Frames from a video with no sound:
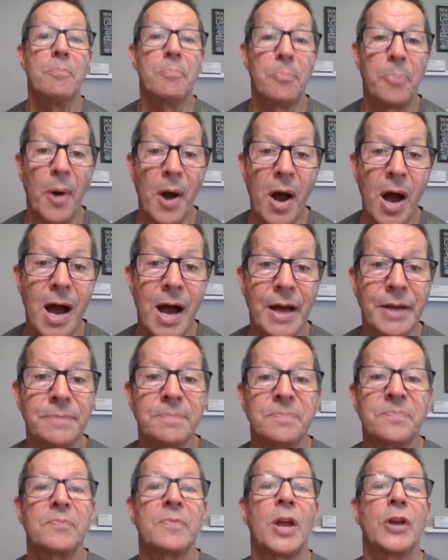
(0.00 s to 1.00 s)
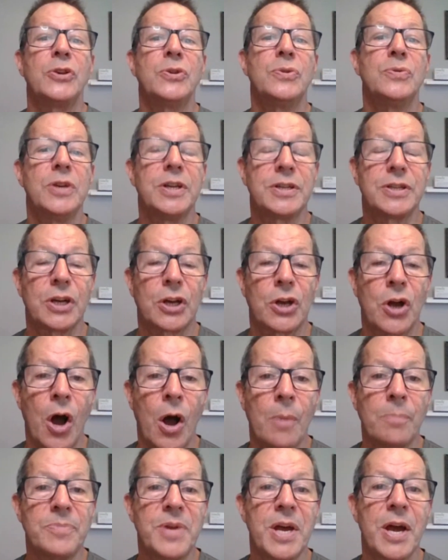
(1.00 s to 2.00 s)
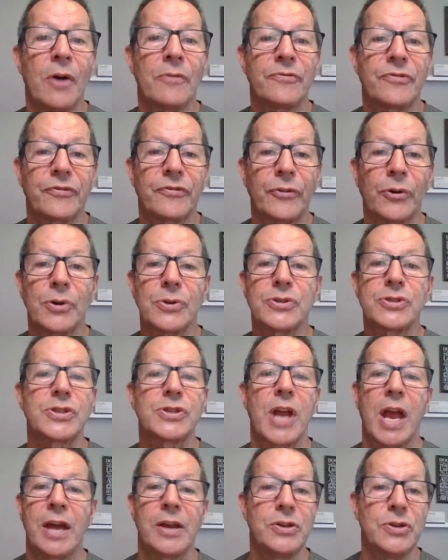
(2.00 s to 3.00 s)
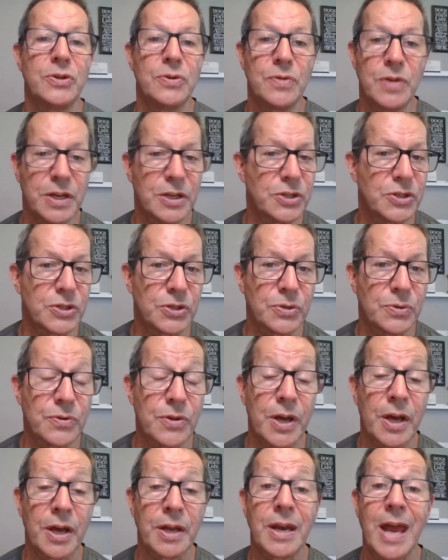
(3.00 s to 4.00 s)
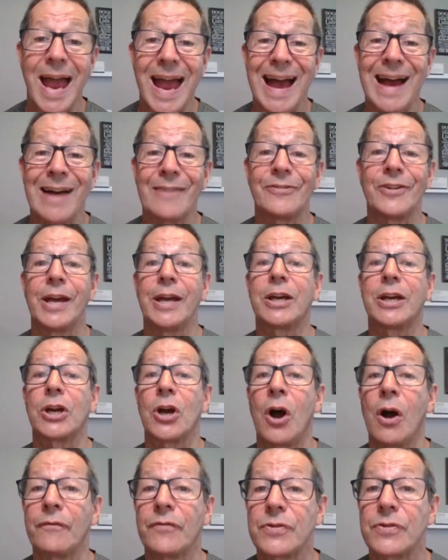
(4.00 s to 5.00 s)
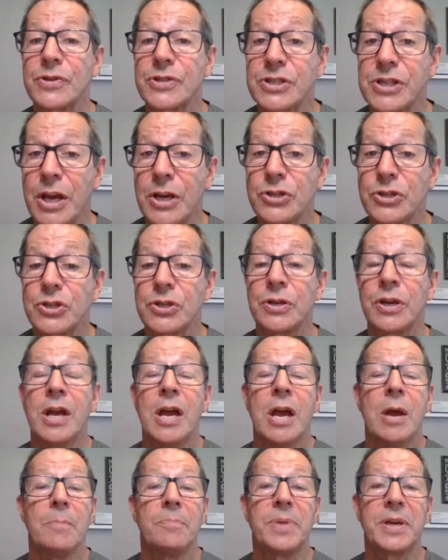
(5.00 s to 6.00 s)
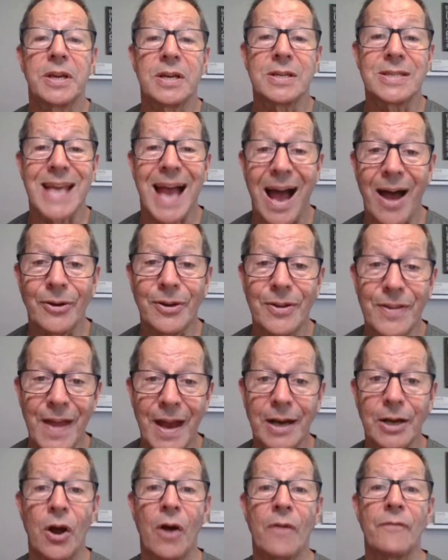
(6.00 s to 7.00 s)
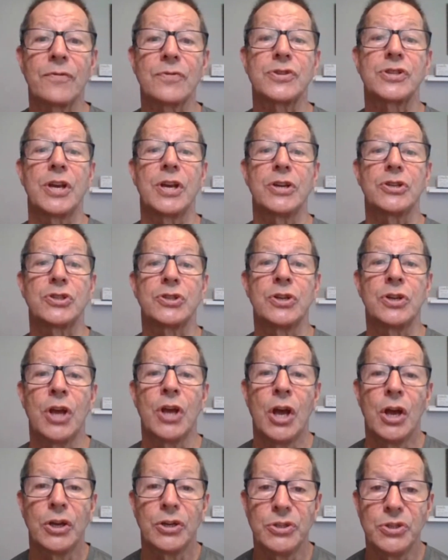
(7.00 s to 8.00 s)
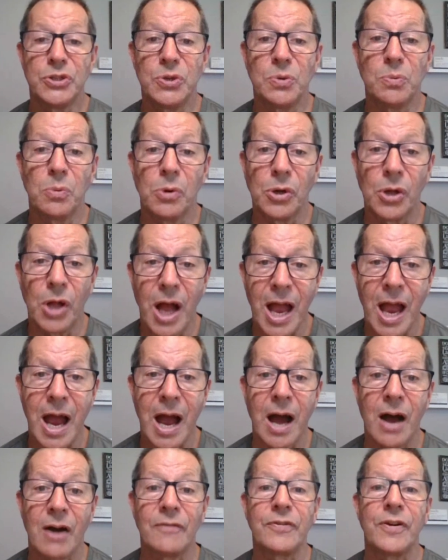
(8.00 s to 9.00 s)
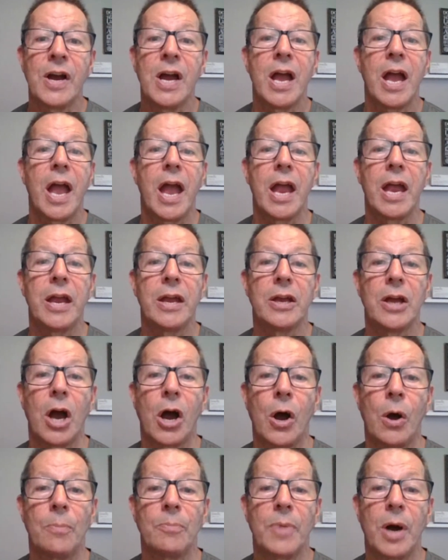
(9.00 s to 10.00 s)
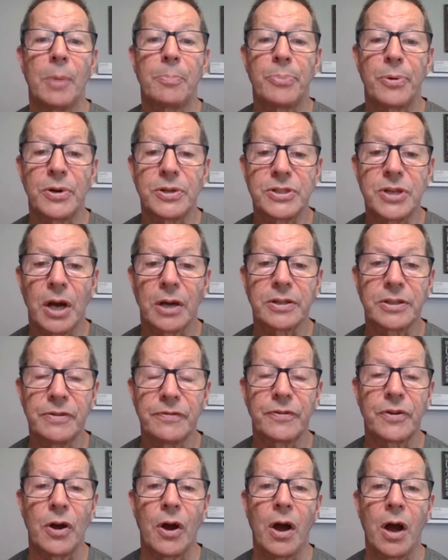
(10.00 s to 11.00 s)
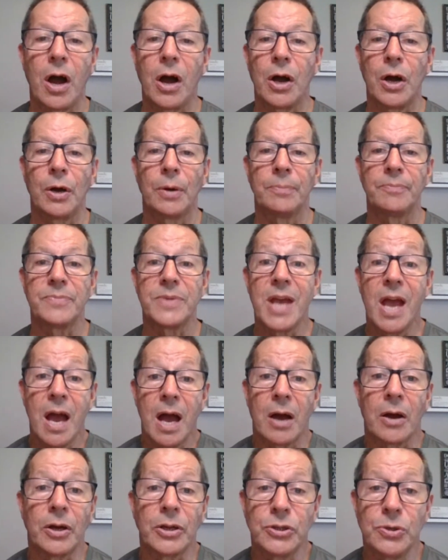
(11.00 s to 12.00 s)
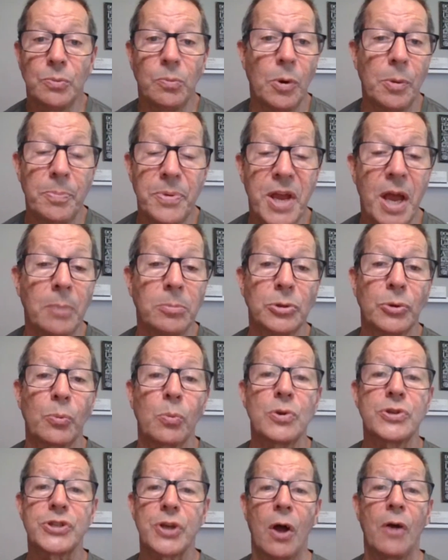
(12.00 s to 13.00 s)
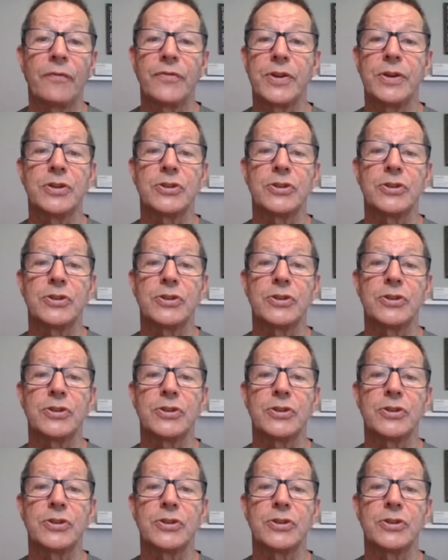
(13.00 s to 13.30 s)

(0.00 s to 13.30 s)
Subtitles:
but you need to calm down first, and you need to then have a conversation, because out of that conversation, you will have a productive, you will be able to resolve the